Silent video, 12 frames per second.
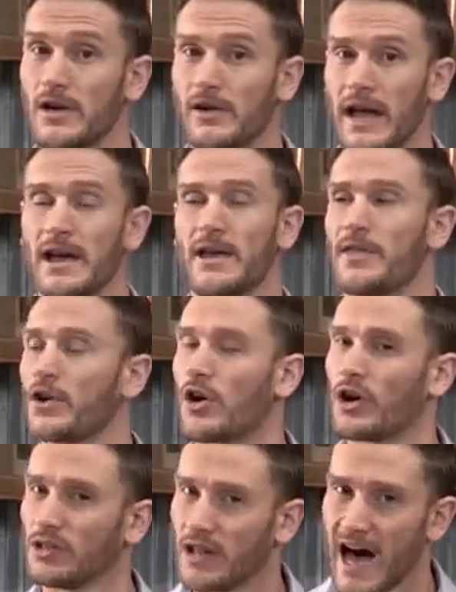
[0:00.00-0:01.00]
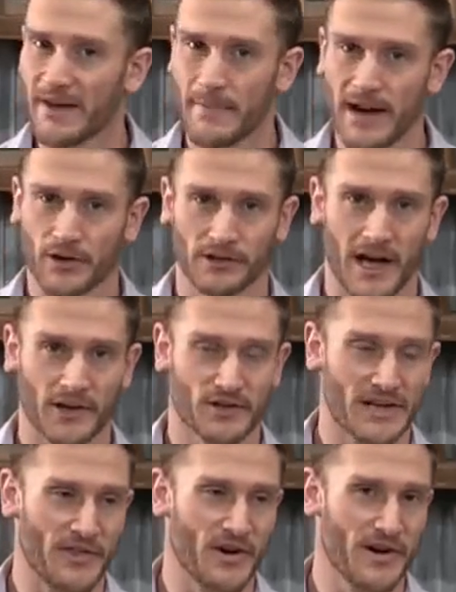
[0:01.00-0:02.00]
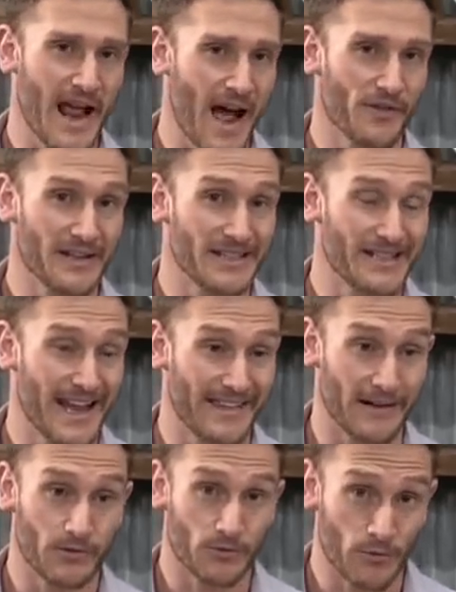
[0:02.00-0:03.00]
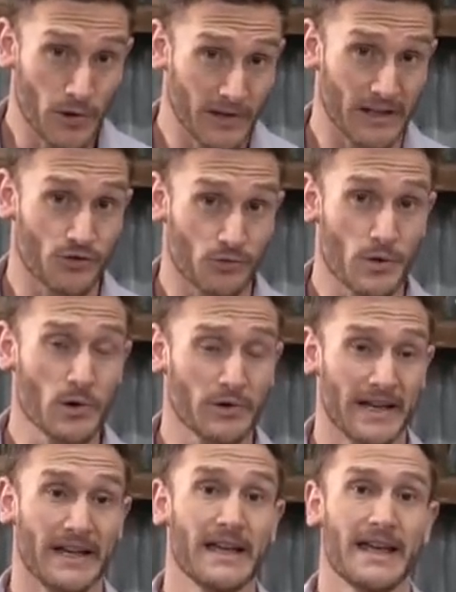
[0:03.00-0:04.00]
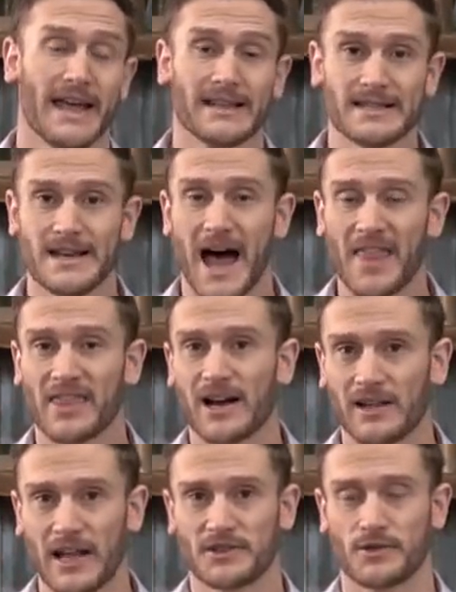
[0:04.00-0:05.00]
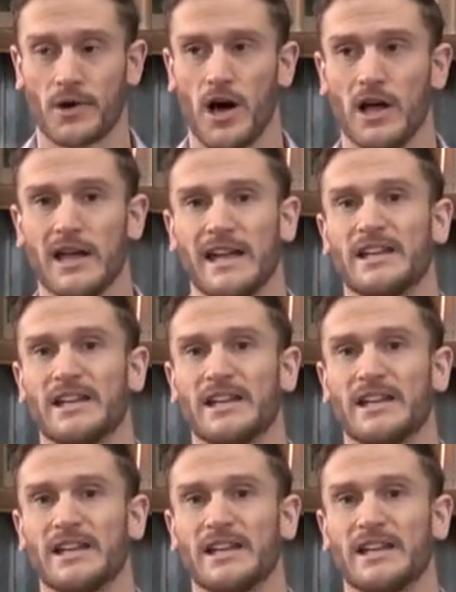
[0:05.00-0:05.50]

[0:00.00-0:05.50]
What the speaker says: Okay, there are a lot of medical doctors out there now that say that really, truly, it's not the cholesterol.